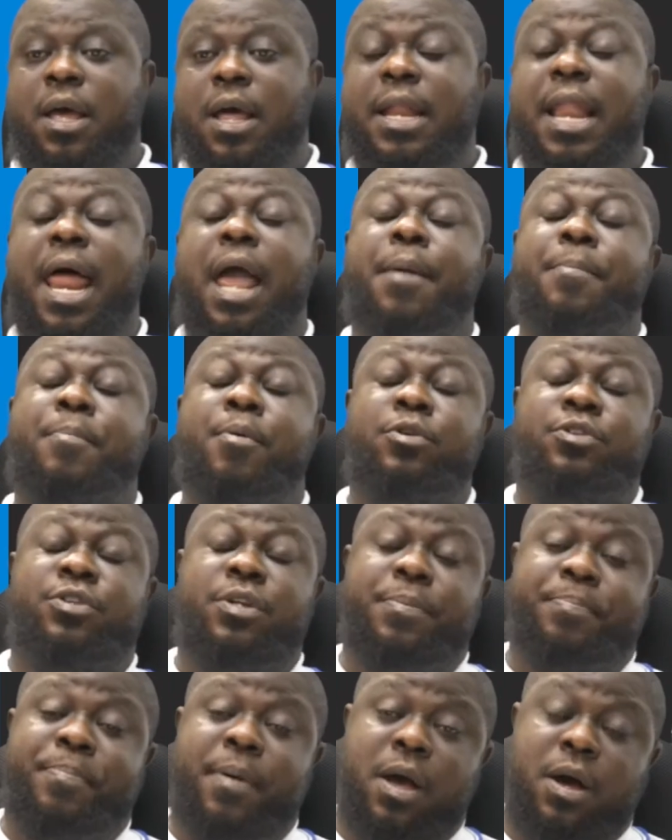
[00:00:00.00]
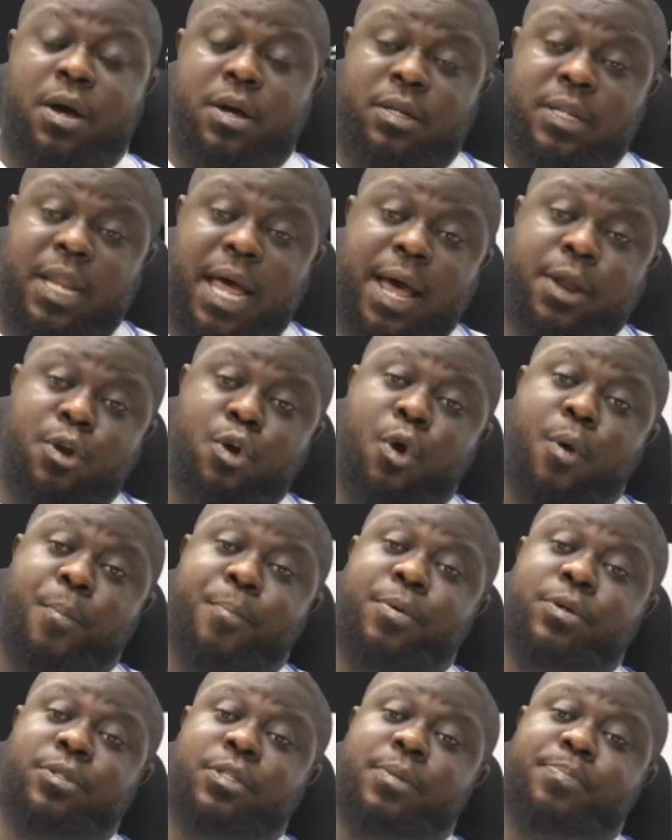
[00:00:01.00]
like poles repel and
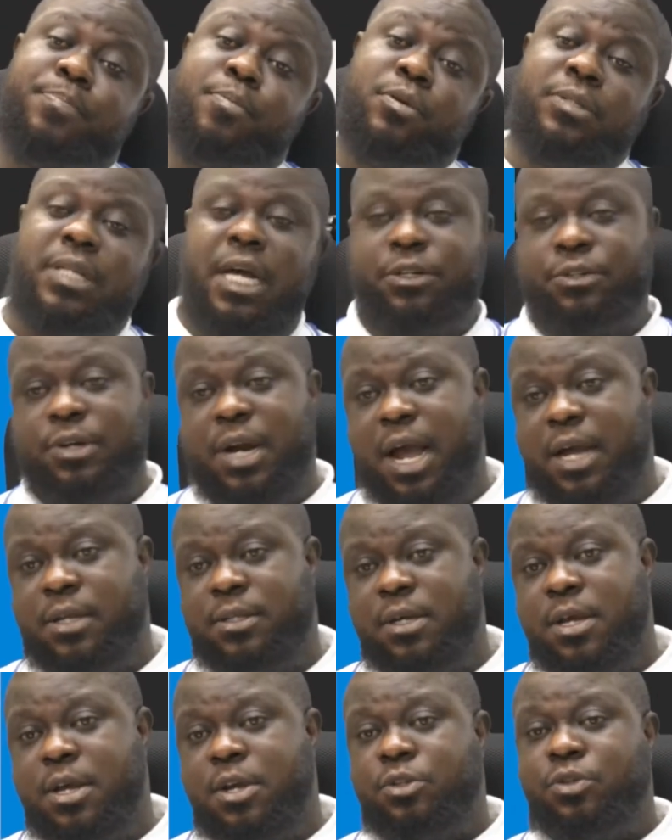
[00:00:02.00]
opposite poles attract.